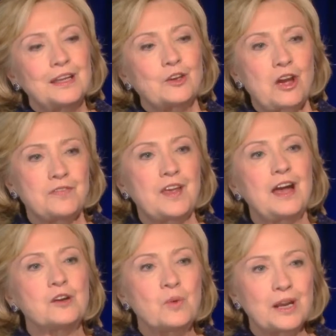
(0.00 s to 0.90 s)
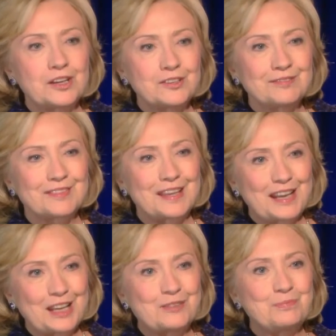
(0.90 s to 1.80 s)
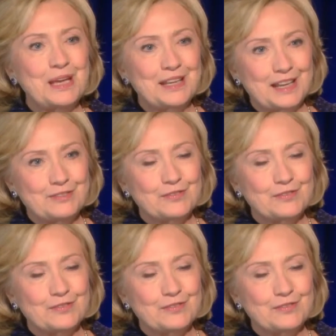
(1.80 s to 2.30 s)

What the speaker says: get off the high wire that I had been on